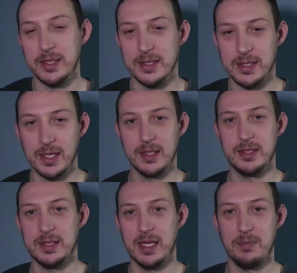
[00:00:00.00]
It's a
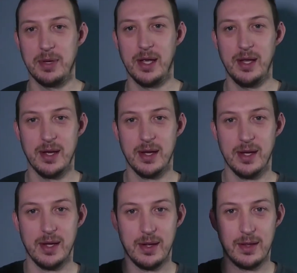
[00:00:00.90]

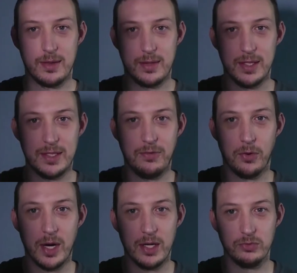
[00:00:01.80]

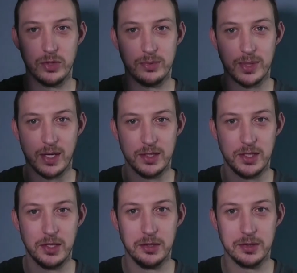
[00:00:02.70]
DP3400 we're going
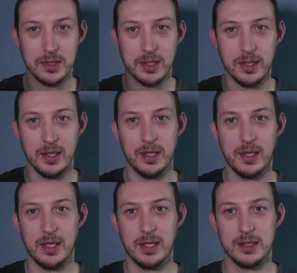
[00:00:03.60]
to use
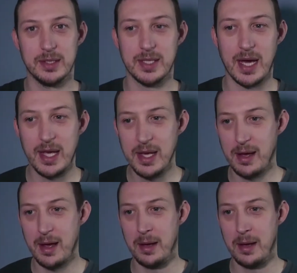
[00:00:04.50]
today.